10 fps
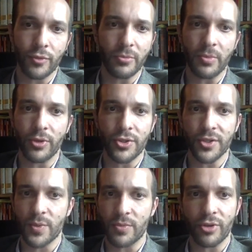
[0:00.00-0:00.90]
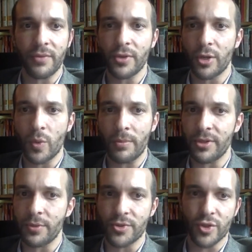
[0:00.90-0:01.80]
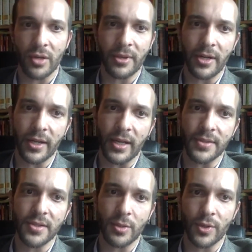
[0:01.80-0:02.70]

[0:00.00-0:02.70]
Ruby Bridges was a brave young woman who was discriminated against.